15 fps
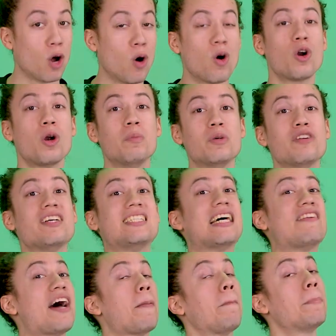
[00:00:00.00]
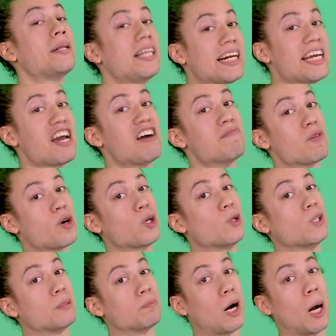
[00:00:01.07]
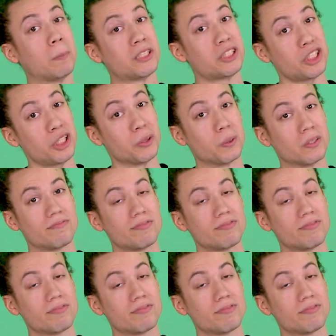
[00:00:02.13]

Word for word: Horror movies have had plenty of murderous moms too.